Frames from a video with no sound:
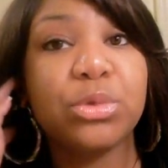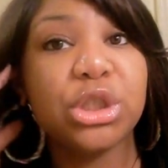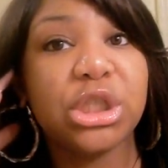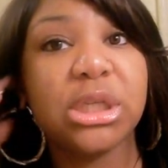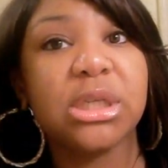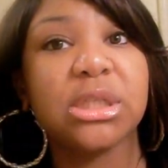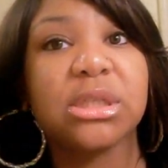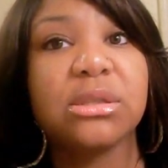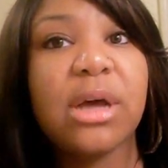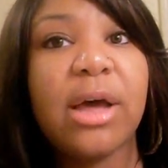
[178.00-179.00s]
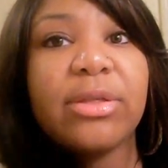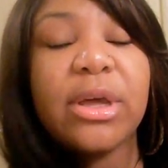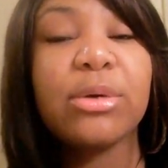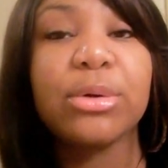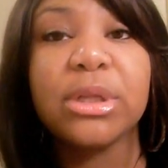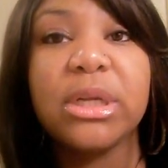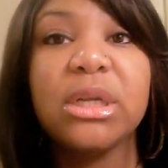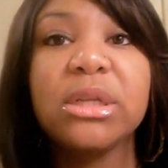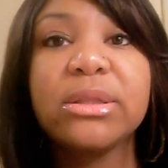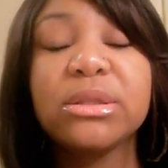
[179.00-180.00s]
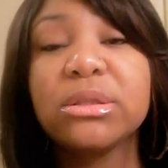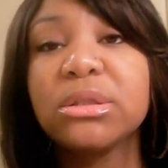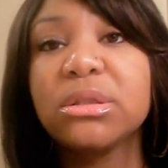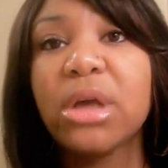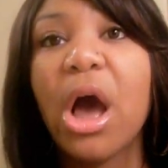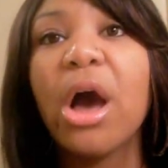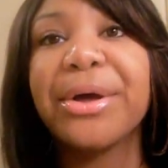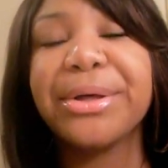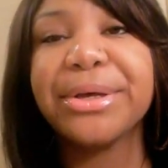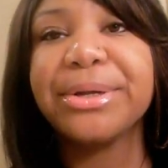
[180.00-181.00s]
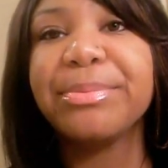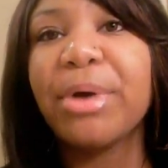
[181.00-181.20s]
which is, I think, really a good